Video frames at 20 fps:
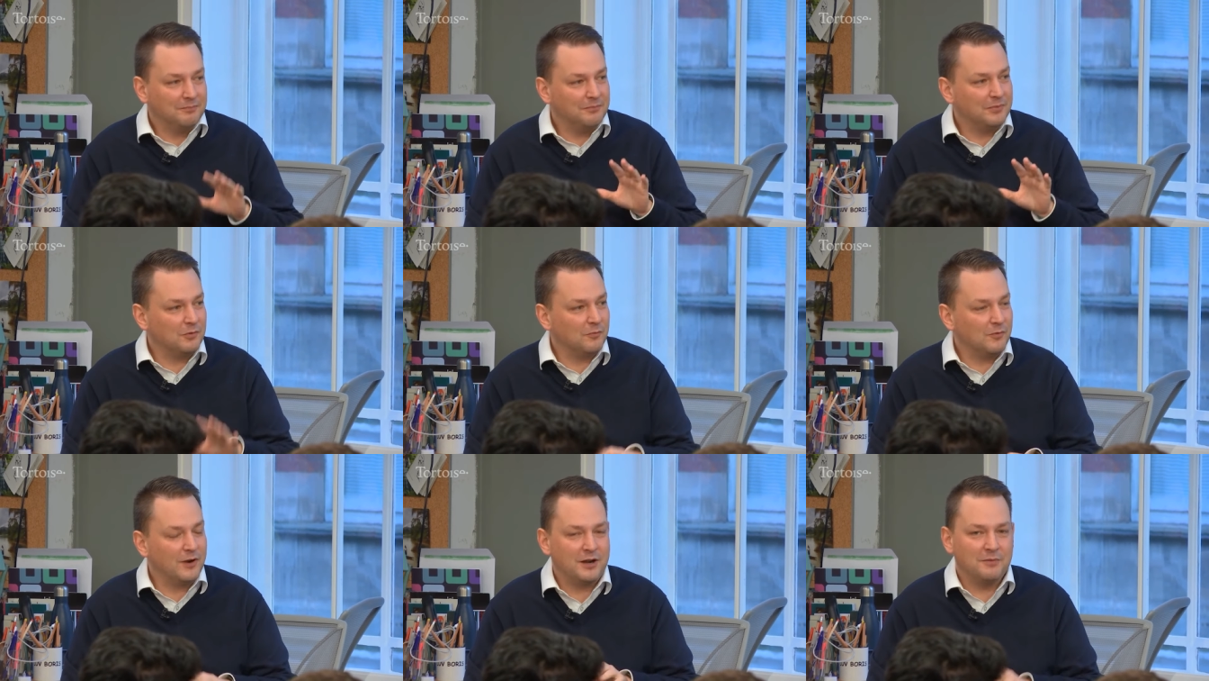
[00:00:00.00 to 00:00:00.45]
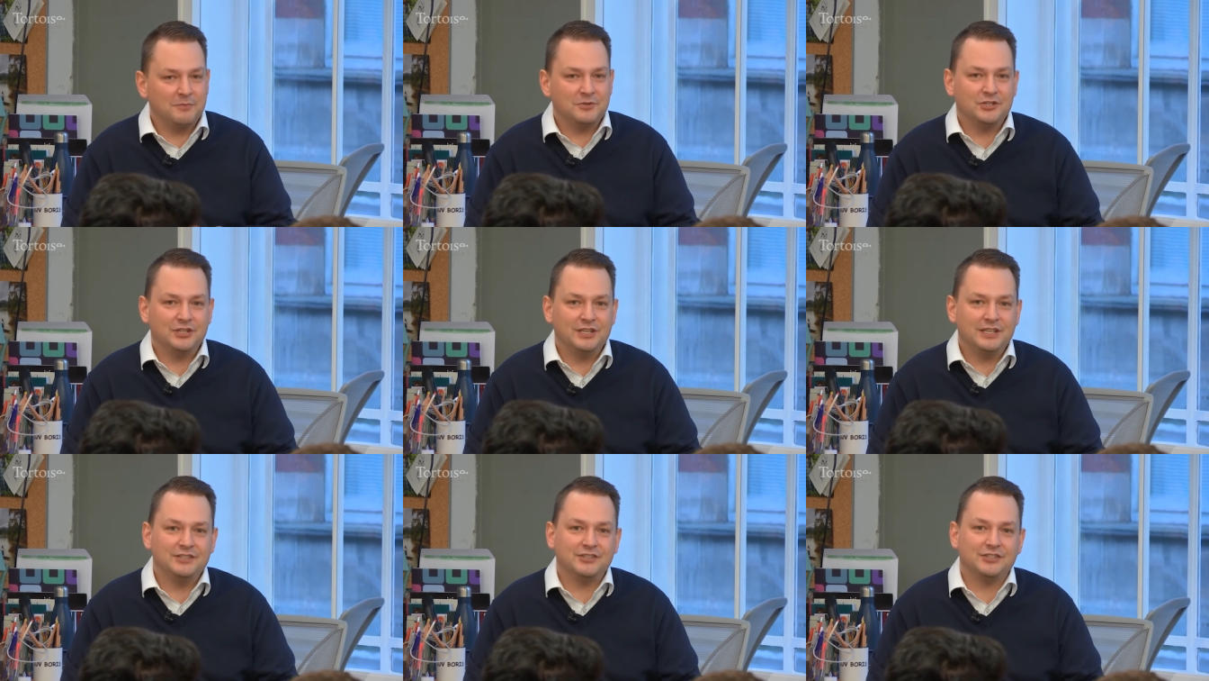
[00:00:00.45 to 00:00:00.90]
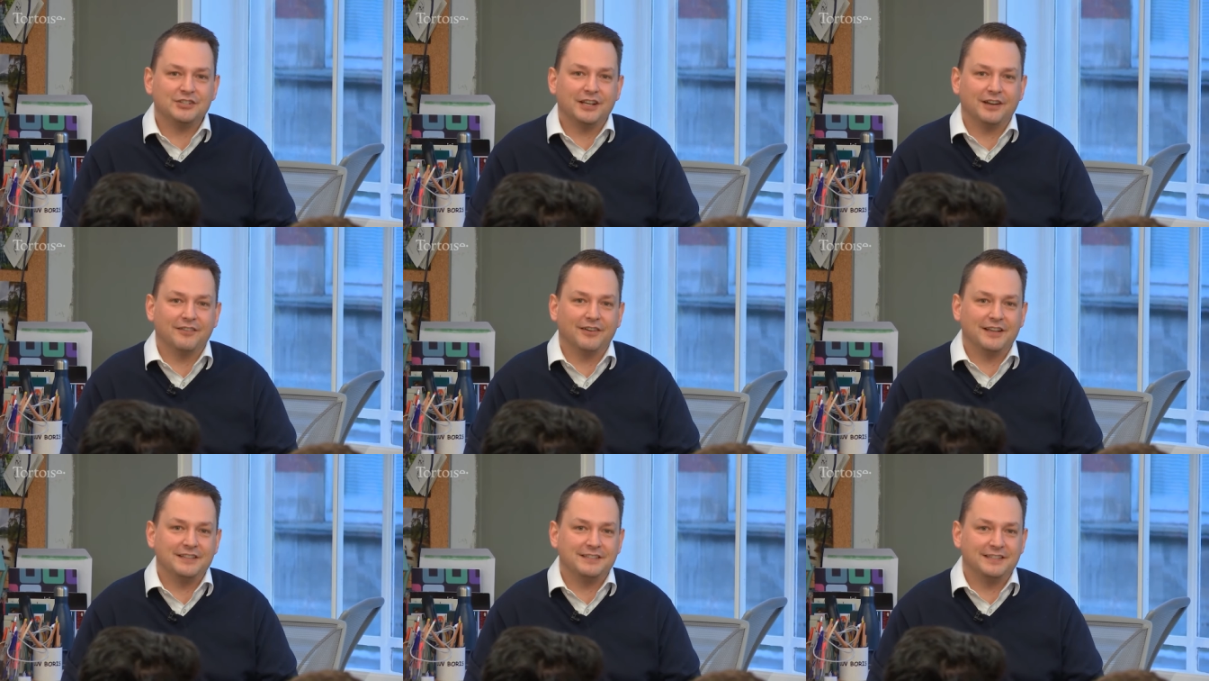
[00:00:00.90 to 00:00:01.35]
But when a machine's
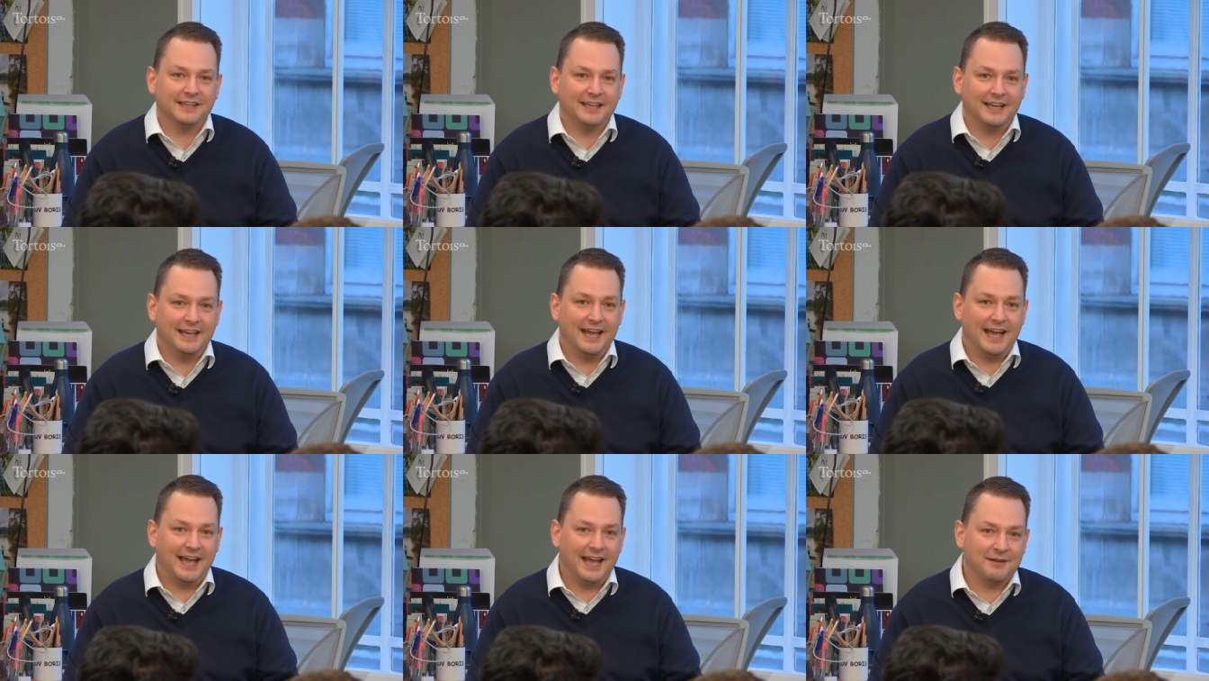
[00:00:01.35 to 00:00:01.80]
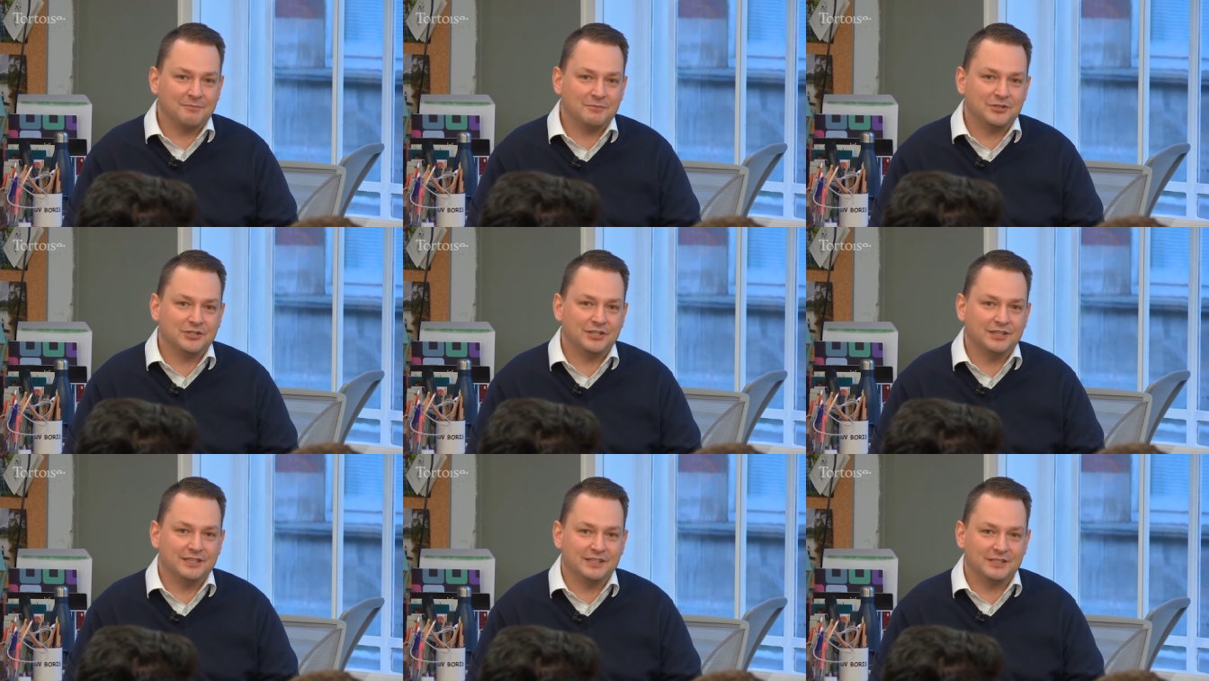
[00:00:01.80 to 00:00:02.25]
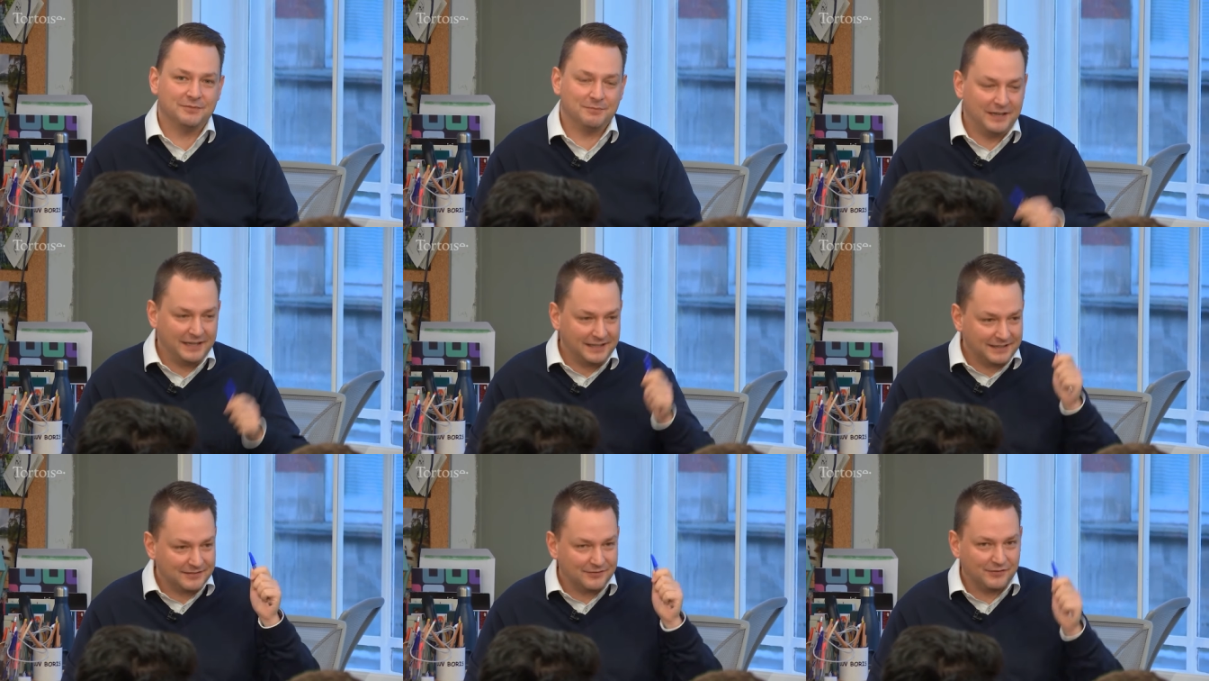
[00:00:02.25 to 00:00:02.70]
generating it at machine
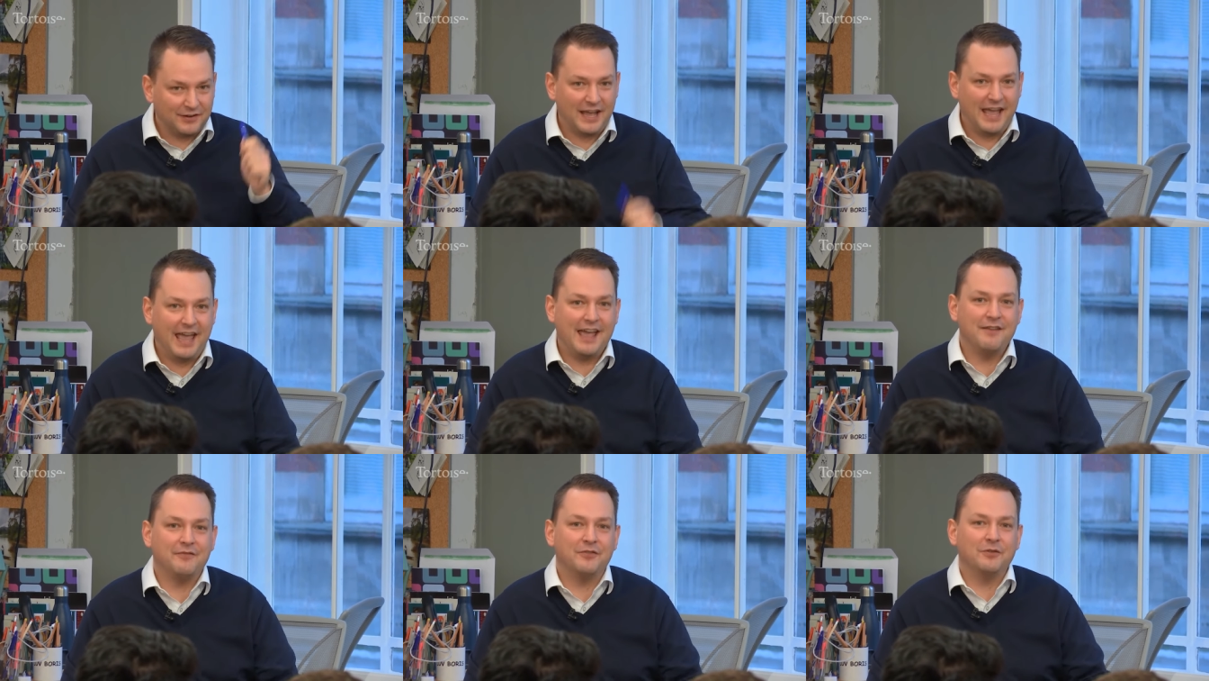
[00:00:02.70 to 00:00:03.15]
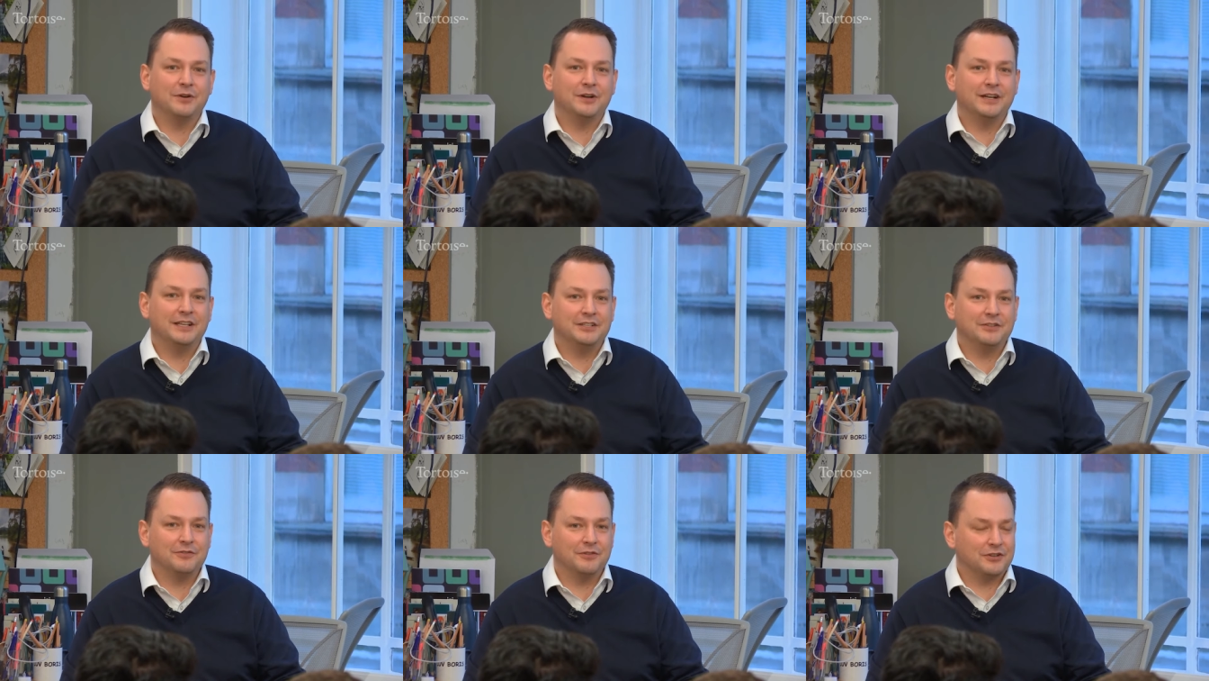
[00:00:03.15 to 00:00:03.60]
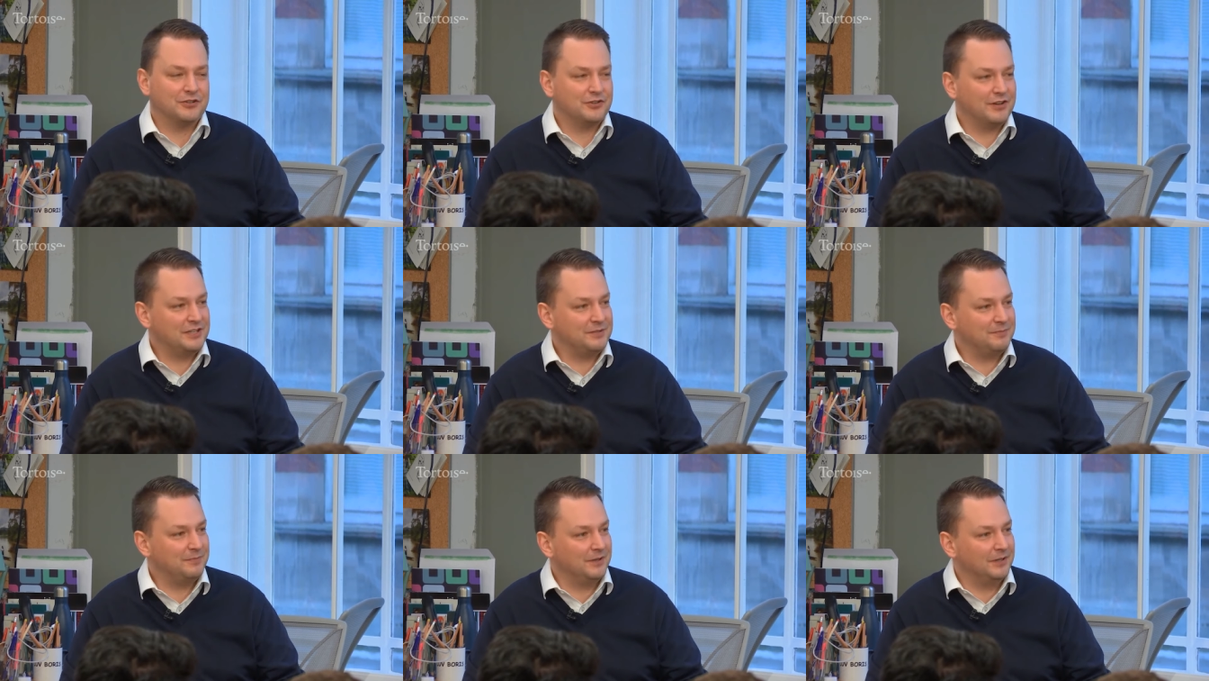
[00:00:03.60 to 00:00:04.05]
speed for everyone in your
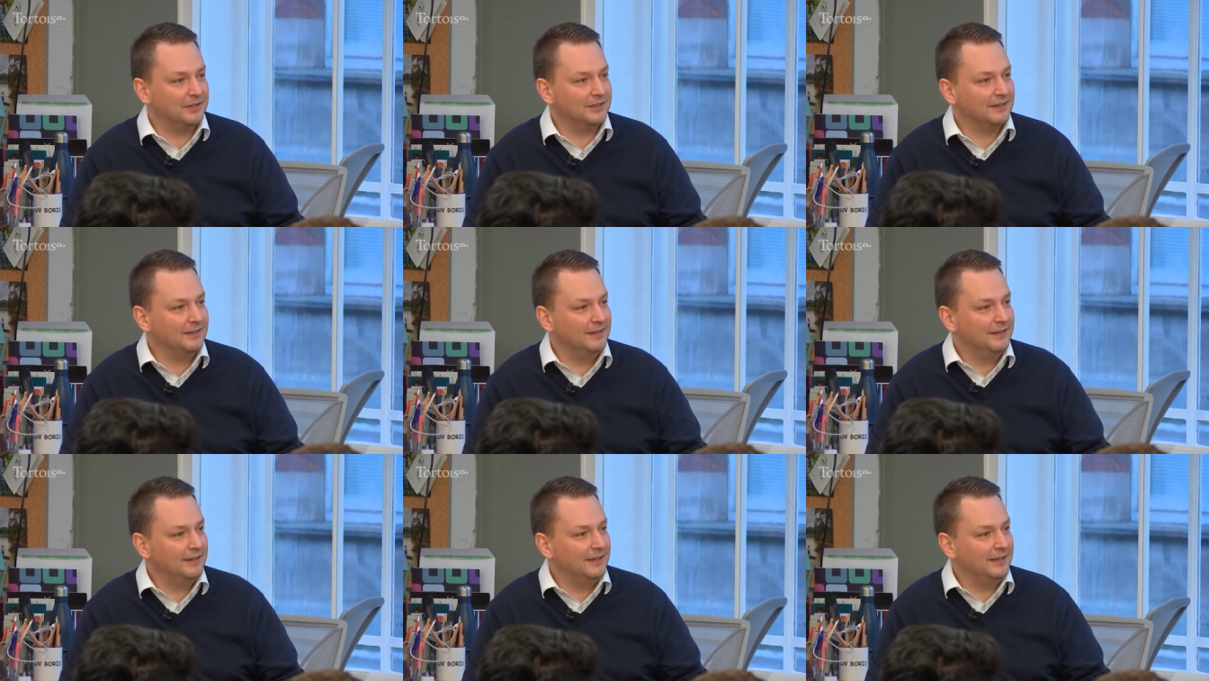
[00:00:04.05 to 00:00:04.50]
address book,